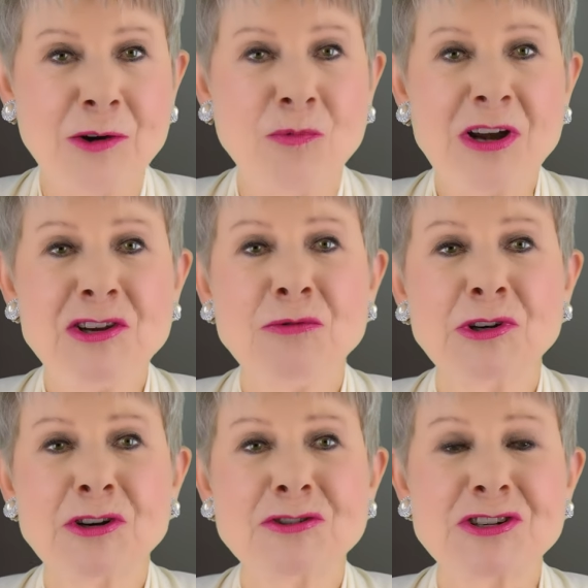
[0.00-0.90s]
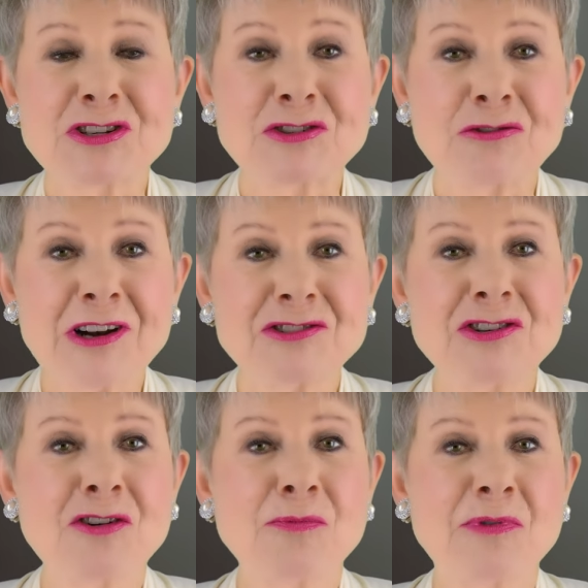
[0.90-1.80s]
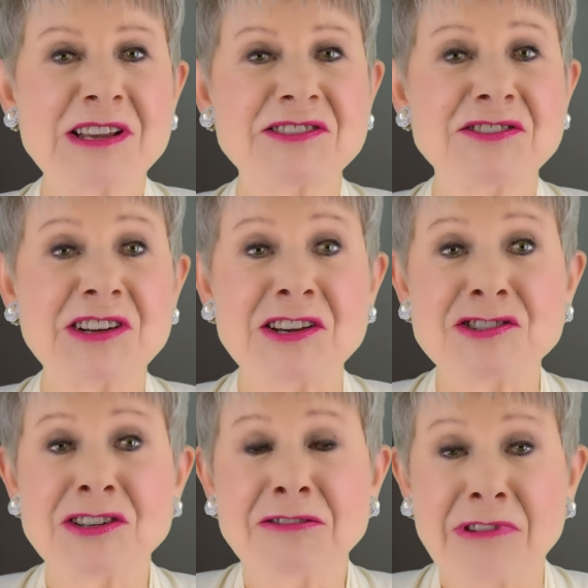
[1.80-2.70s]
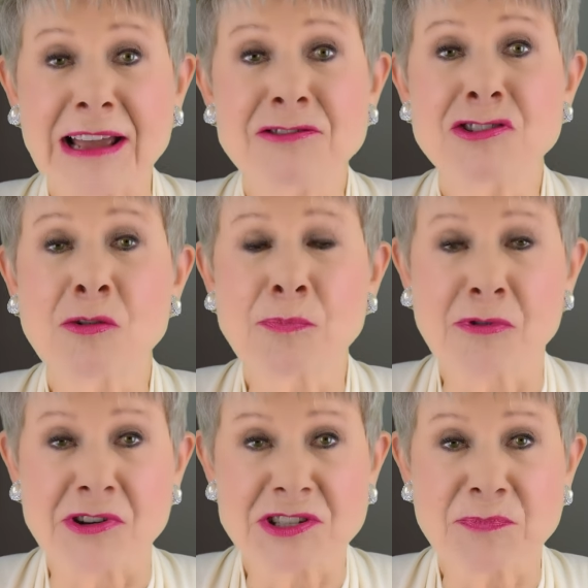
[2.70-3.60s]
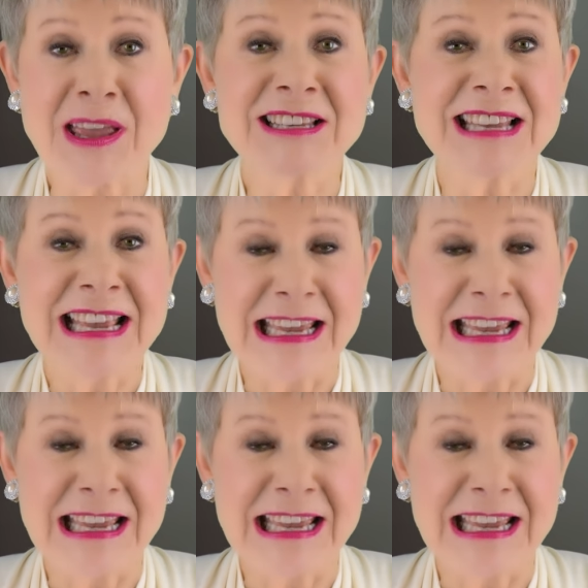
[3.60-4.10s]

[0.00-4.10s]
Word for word: When you learn to structure your presentation around your prospects,